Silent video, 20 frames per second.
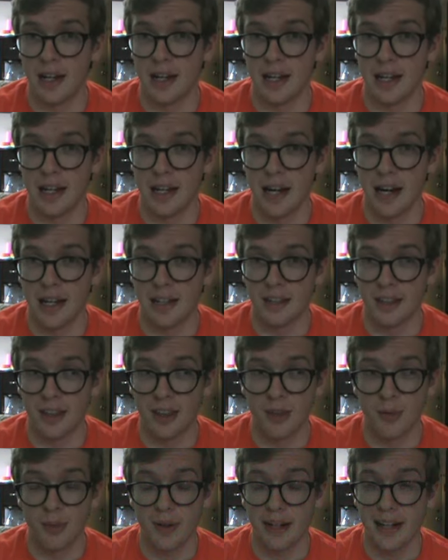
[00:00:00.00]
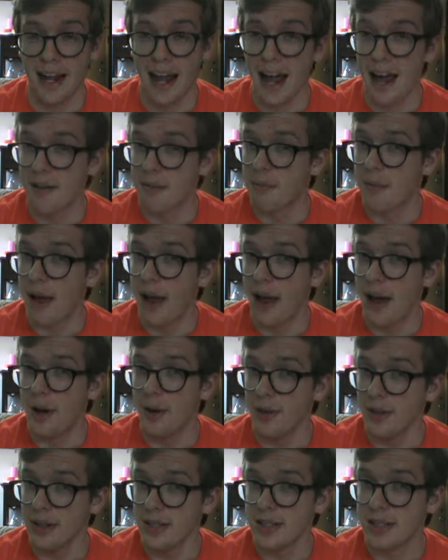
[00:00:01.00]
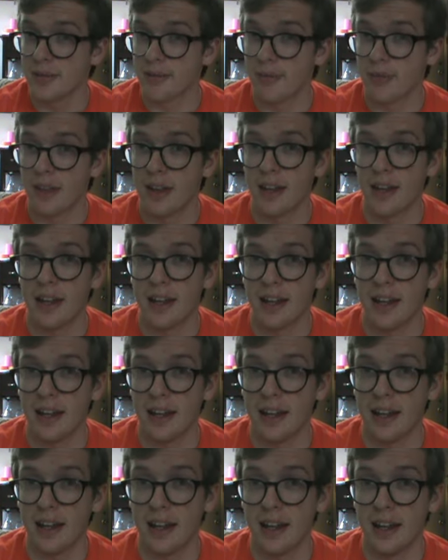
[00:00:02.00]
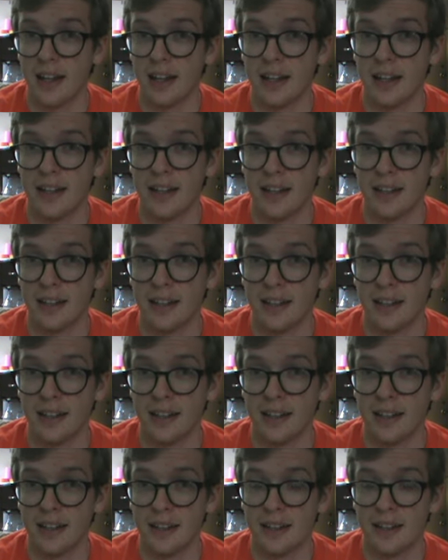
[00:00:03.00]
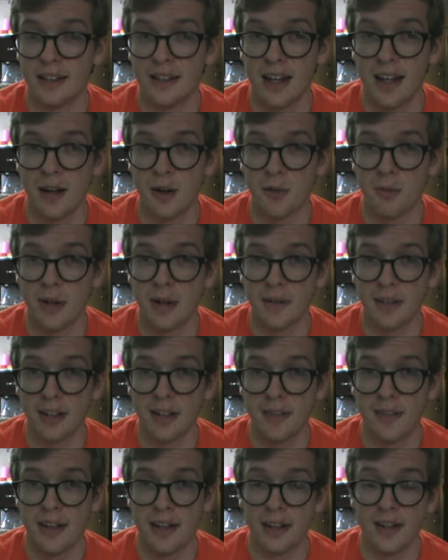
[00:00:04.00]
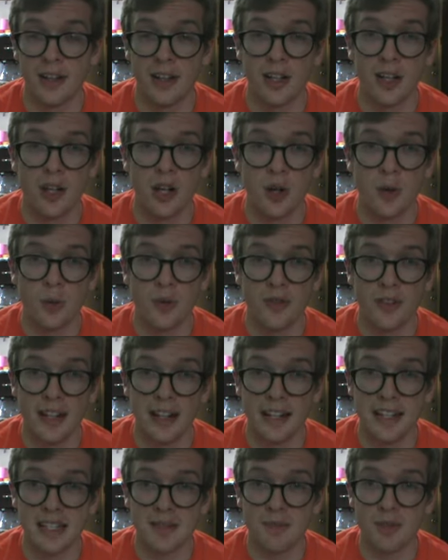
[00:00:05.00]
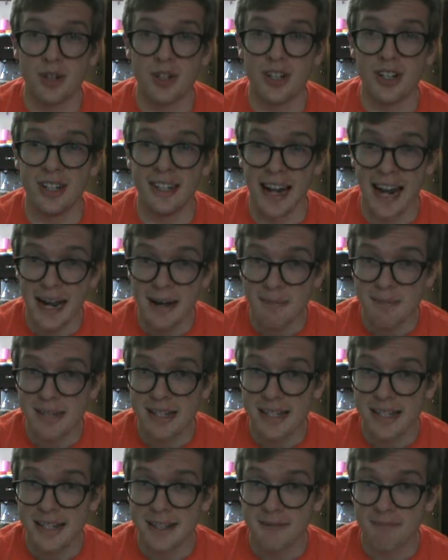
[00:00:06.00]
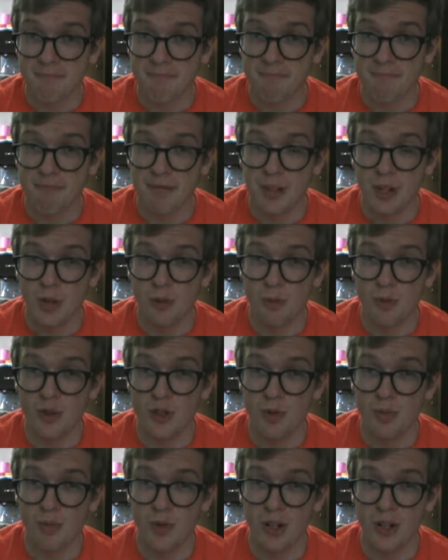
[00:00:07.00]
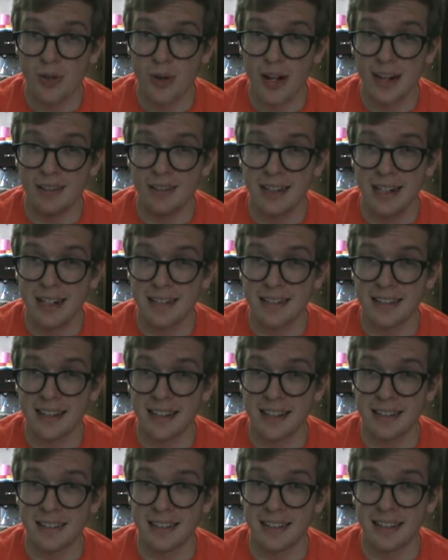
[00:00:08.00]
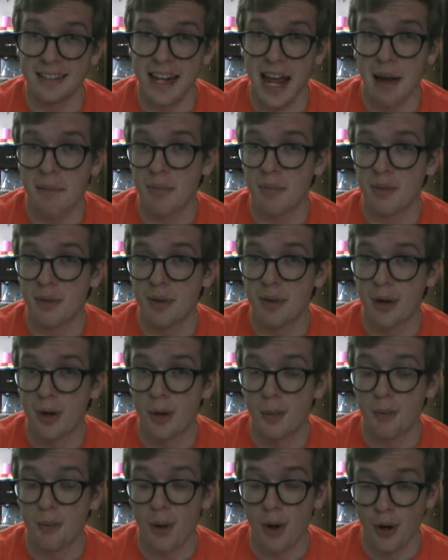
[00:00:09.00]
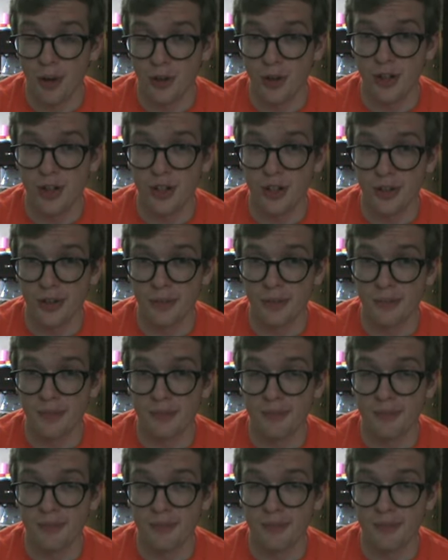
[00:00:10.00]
and like three and a half pounds. And uh, we've been having a lot of fun. We've taken some good naps, which are pretty great. He's an excellent nap partner.